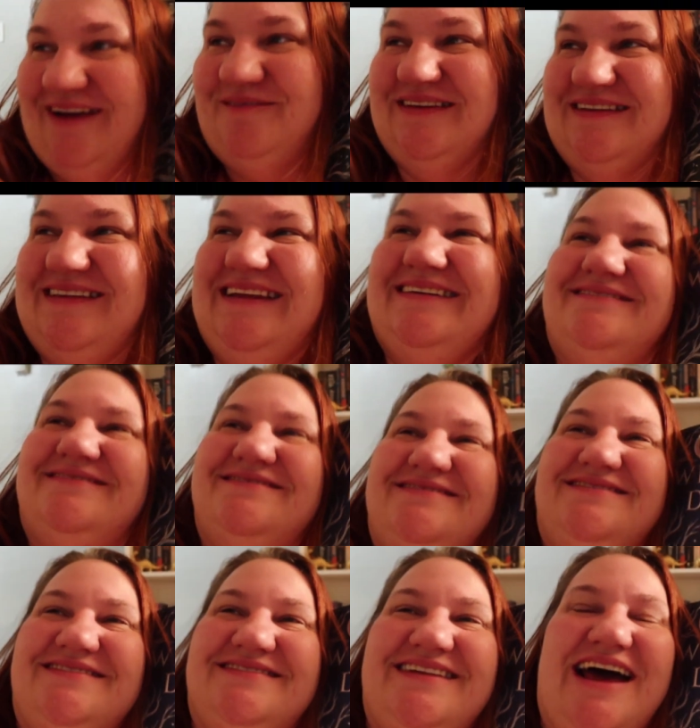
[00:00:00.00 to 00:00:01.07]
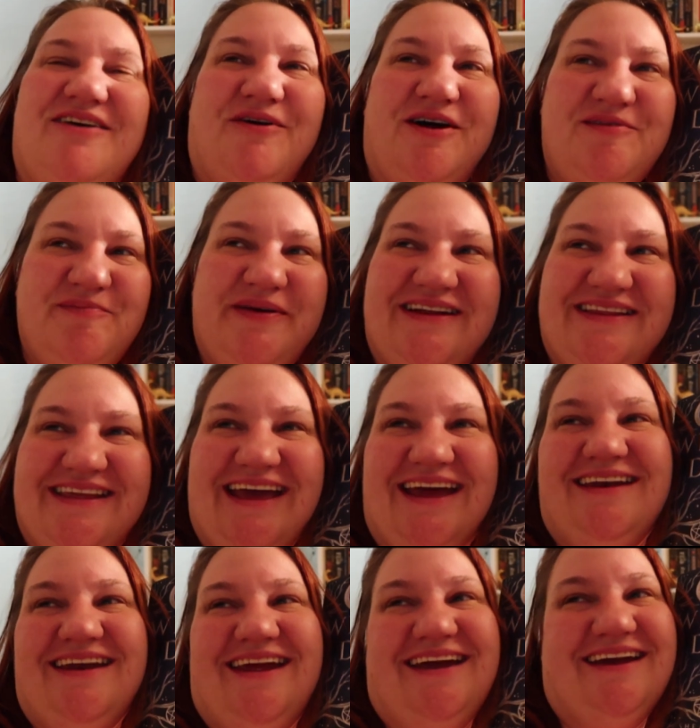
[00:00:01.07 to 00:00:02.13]
I'm just like, oh, that one bit of the
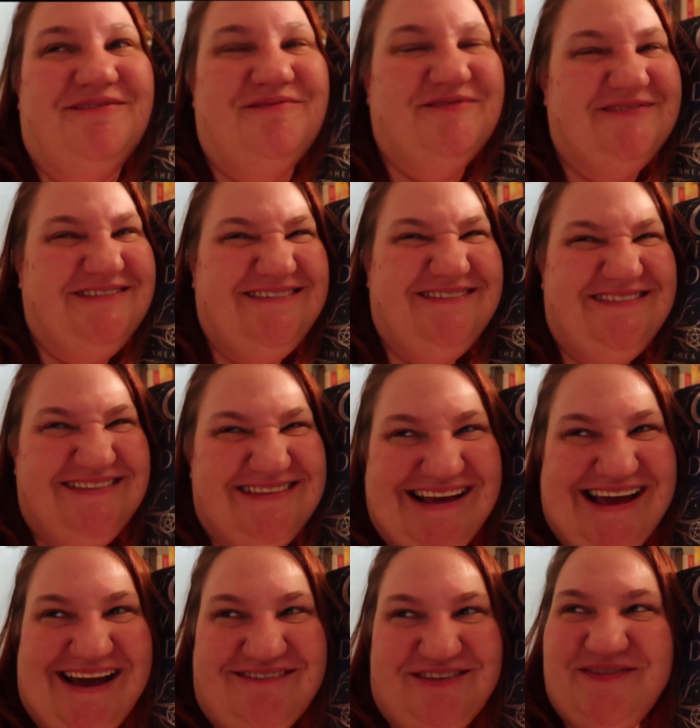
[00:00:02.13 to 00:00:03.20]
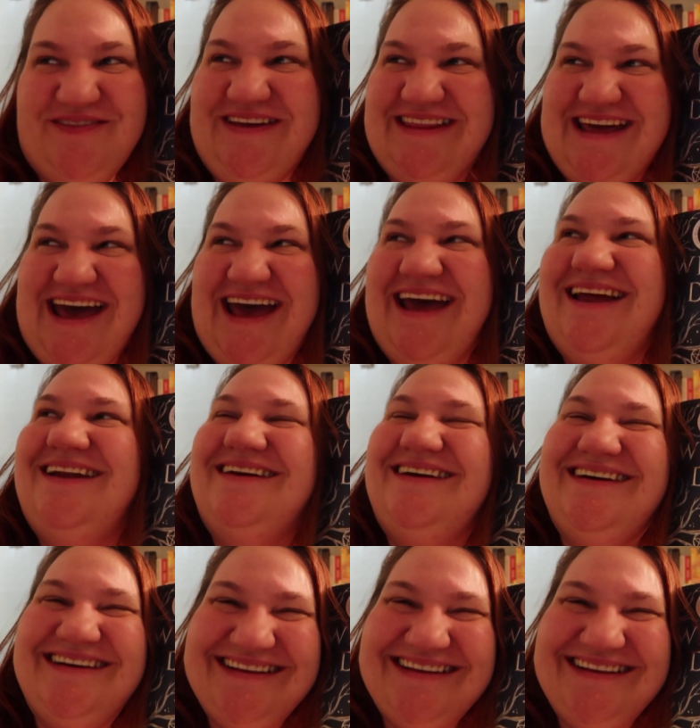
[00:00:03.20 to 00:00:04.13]
ending. I'm does it have to be that?